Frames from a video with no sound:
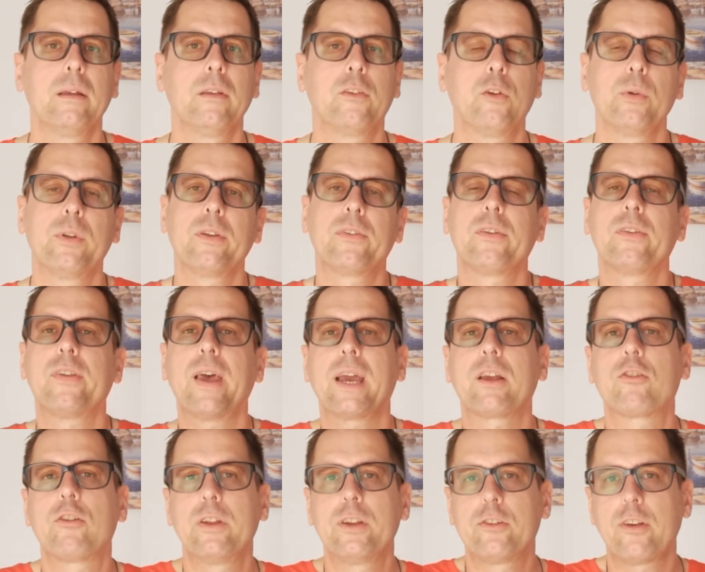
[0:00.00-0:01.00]
So this is
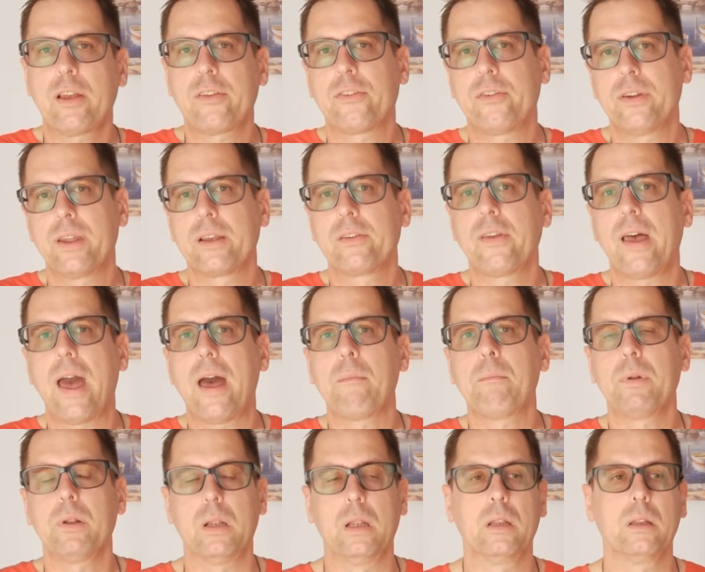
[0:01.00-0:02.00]
actually just an
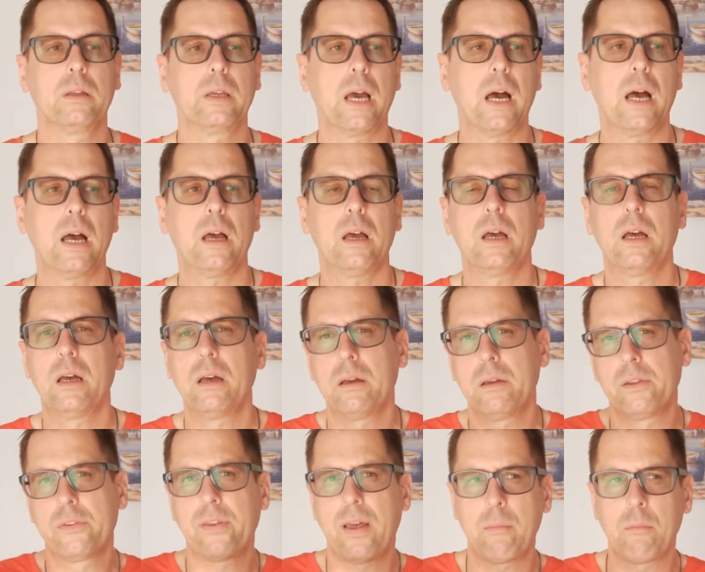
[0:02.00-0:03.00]
example.
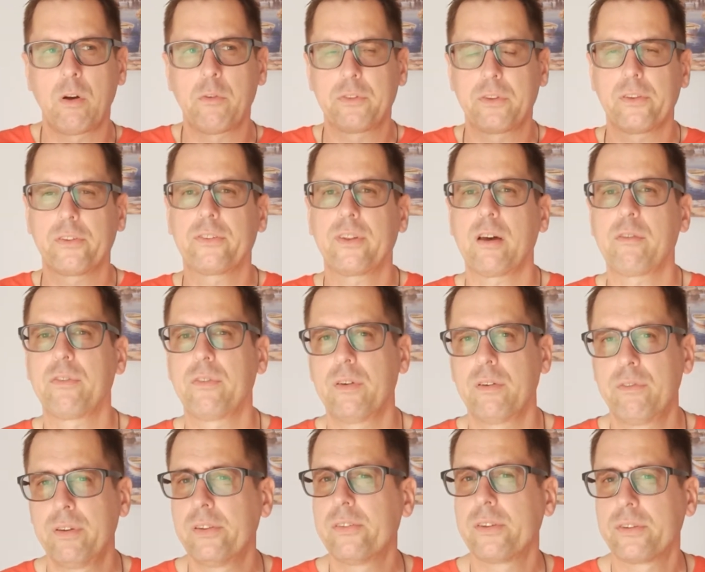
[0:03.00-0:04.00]
Yeah, some of the staff
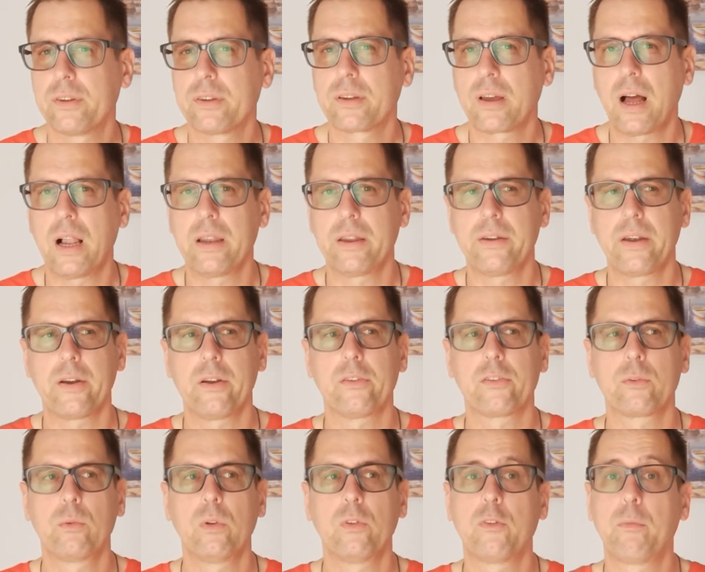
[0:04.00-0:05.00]
visited culinary
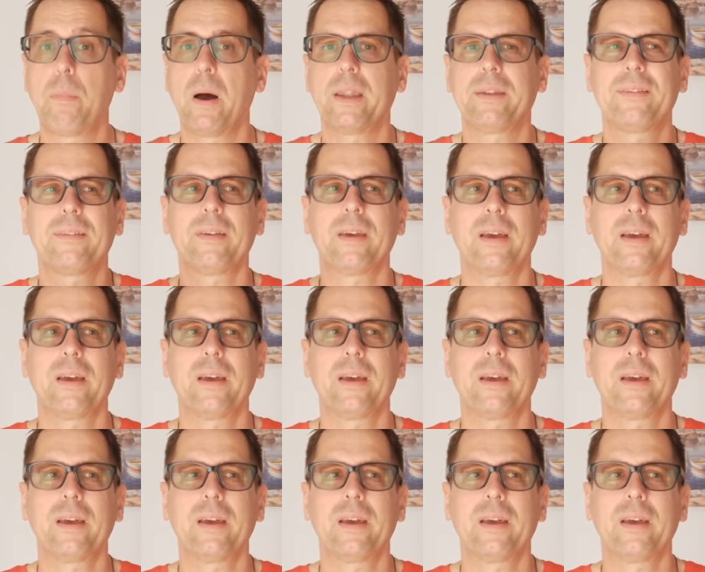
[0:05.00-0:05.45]
schools, but